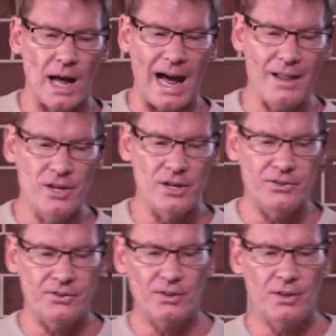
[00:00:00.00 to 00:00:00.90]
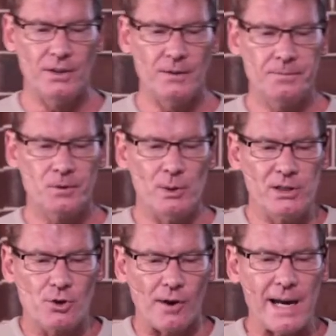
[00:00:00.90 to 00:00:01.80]
others with
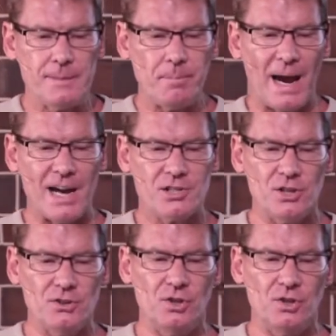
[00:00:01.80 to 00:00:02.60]
great passion